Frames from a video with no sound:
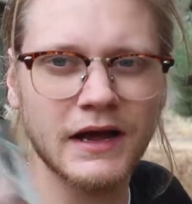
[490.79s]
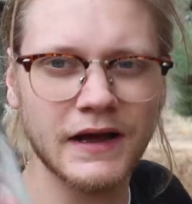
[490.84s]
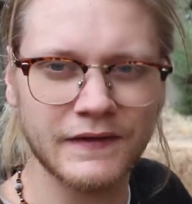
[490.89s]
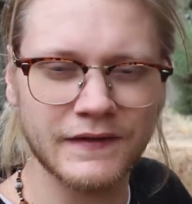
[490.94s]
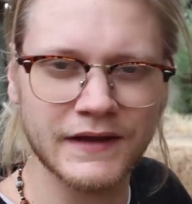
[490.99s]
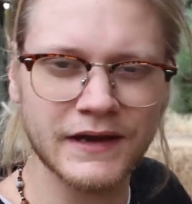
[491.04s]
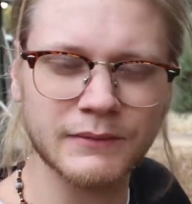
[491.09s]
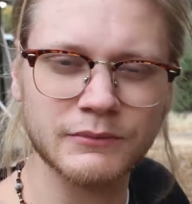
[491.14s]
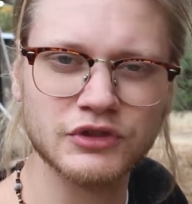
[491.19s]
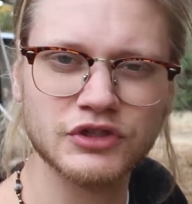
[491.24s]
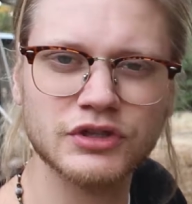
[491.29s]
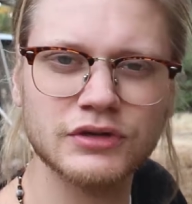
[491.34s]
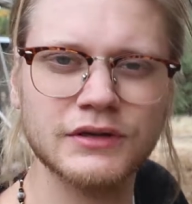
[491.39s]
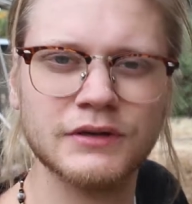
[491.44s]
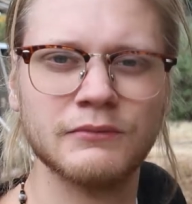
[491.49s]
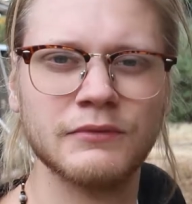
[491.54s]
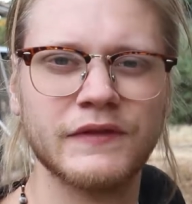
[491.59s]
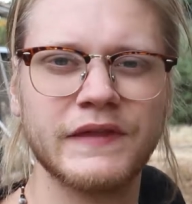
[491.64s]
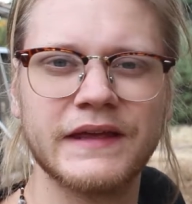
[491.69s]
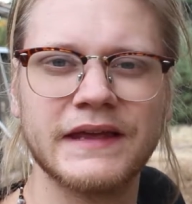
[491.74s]
And then I'm
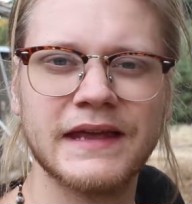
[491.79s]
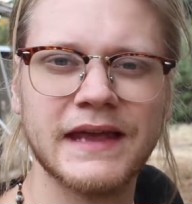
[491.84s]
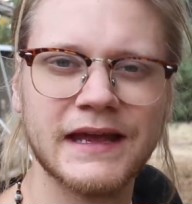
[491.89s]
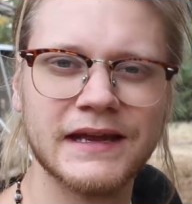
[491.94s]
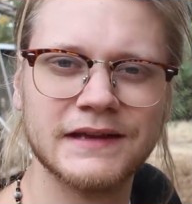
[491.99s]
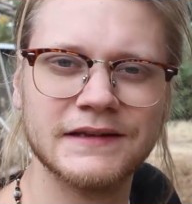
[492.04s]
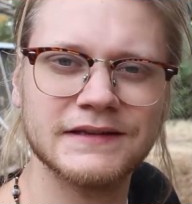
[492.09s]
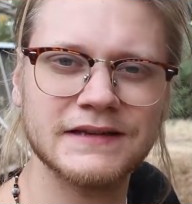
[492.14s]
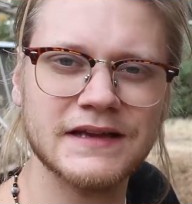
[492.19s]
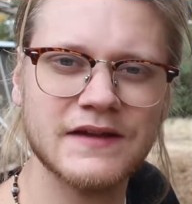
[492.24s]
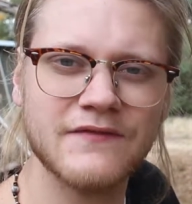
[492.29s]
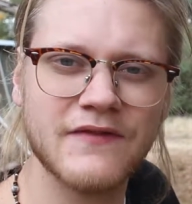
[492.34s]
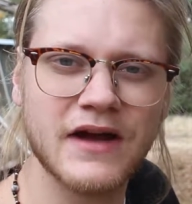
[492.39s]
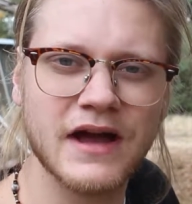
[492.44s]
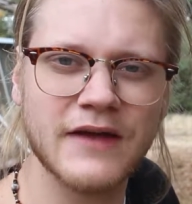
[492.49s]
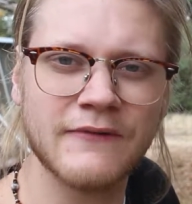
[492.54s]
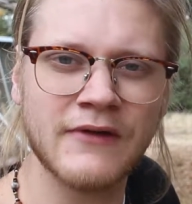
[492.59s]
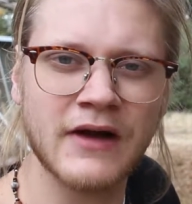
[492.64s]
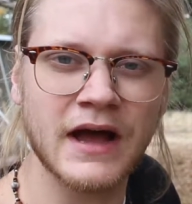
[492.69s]
shooting with the Canon T5i.